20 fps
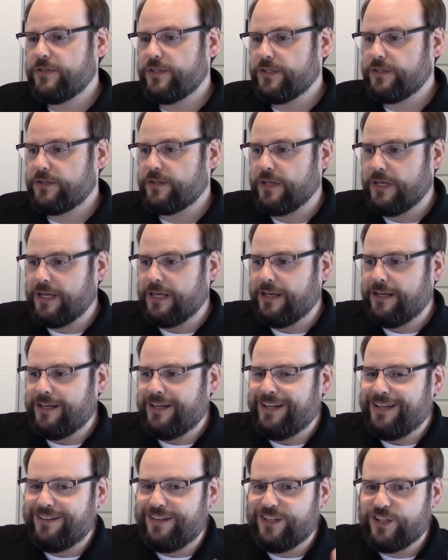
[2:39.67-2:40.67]

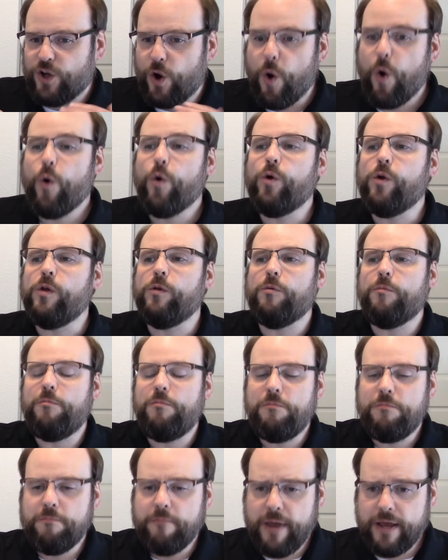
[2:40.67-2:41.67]
this whole
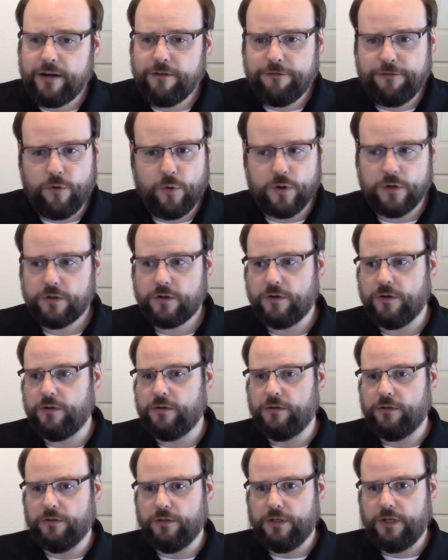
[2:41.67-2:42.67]

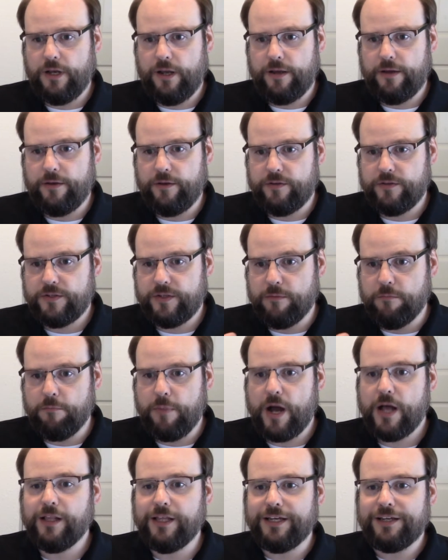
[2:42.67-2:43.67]
metaphorical,
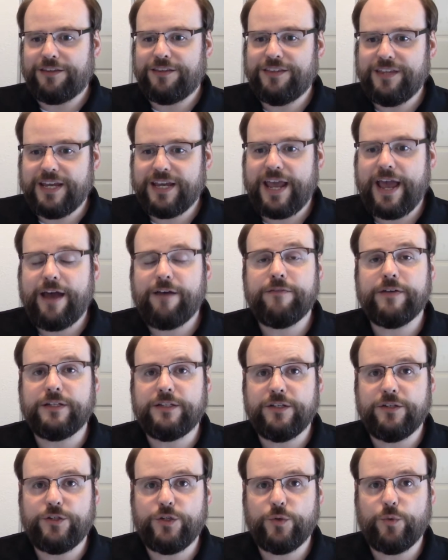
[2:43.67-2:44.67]
symbolic thing having
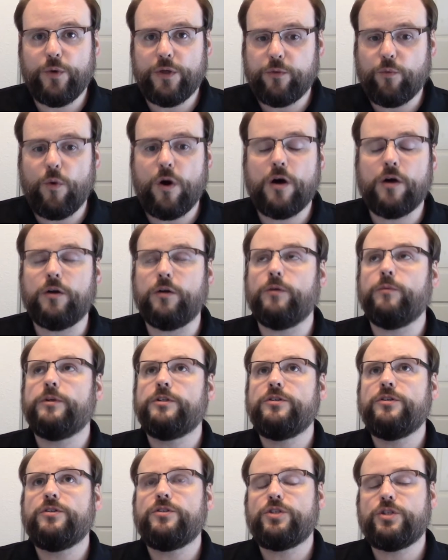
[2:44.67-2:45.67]
to do with water,
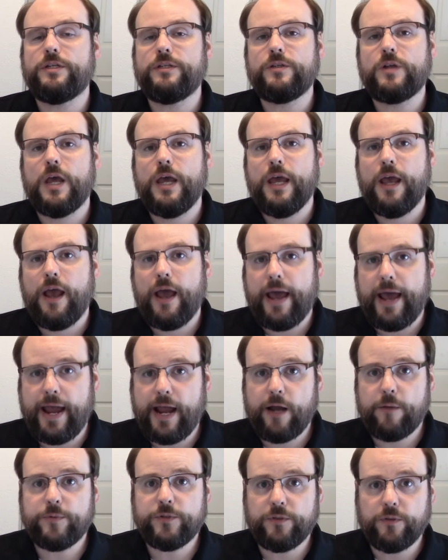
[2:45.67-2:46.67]
which is just
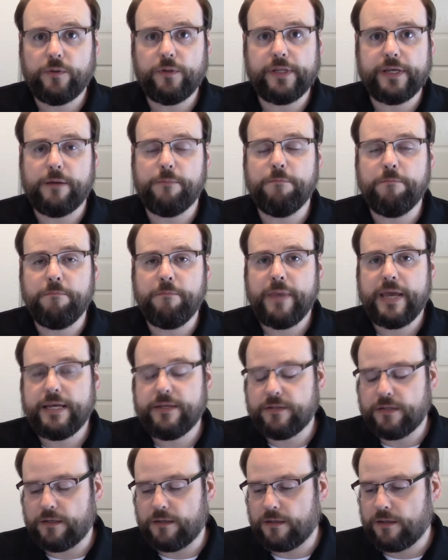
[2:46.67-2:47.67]
absolutely
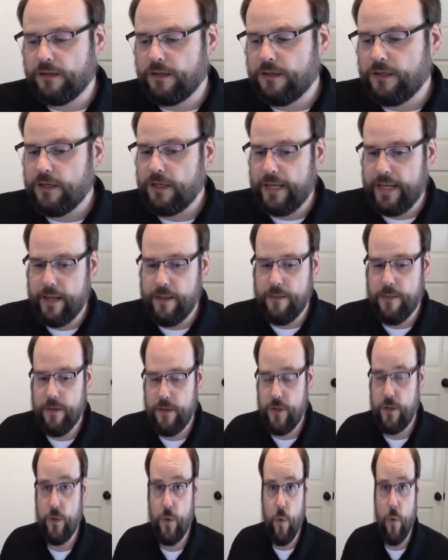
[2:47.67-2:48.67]
amazing in the
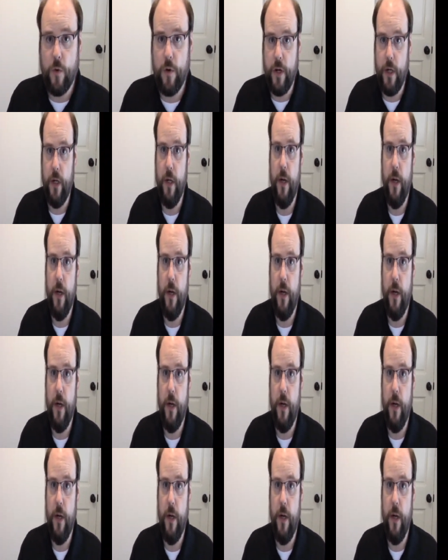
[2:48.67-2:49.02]
story.